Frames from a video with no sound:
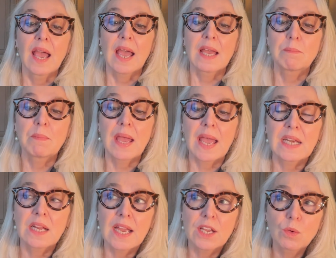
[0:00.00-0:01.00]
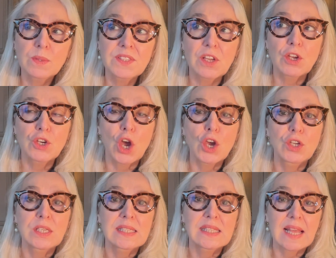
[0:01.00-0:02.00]
And I also
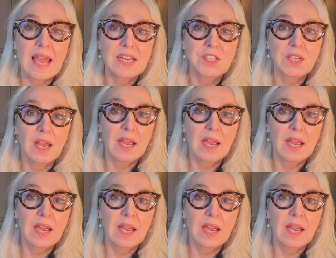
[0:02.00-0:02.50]
noticed that